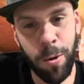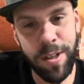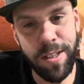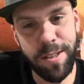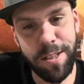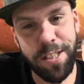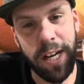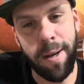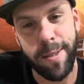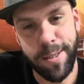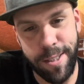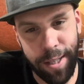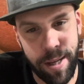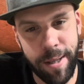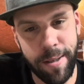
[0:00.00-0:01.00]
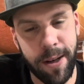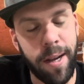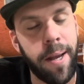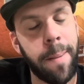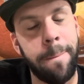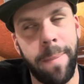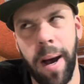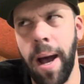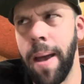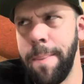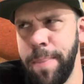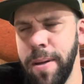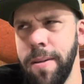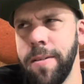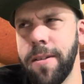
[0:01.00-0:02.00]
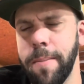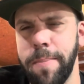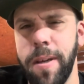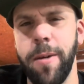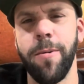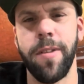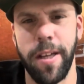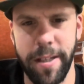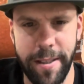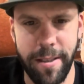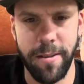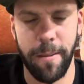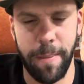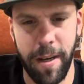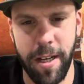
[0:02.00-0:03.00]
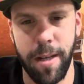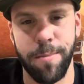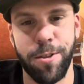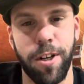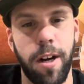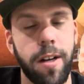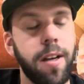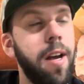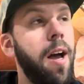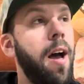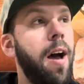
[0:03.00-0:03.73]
Diesel Challenge, 10 grand, buy, build, and compete with a diesel pickup truck.